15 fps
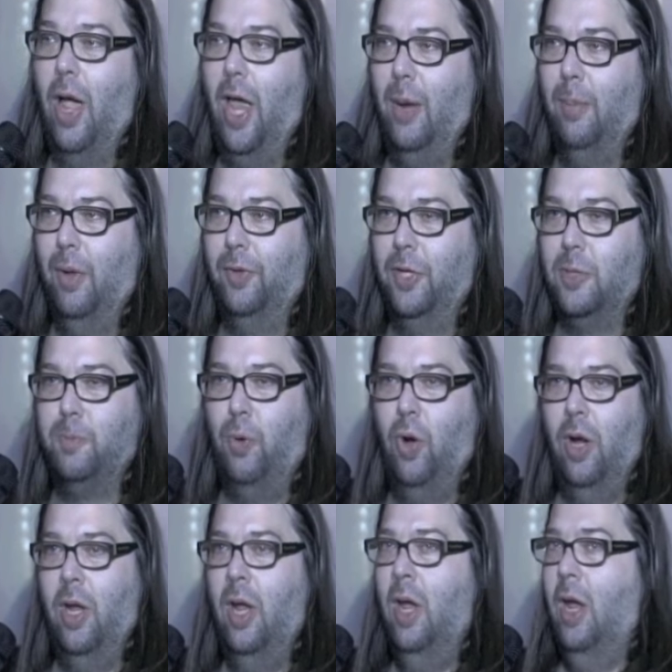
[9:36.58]
animal at this
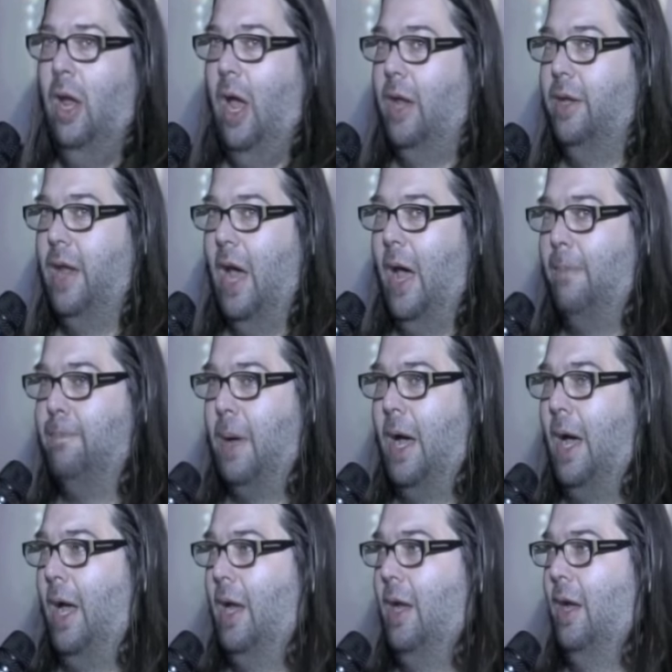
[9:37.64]
point, and not
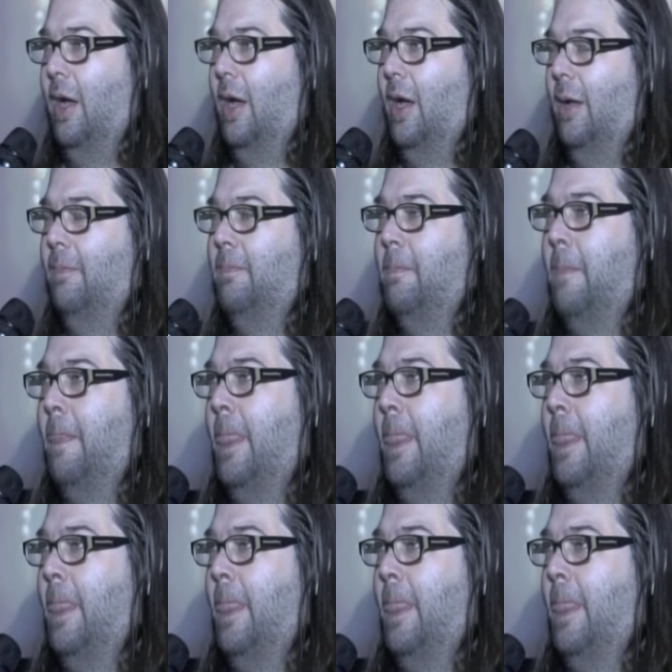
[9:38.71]
by, um,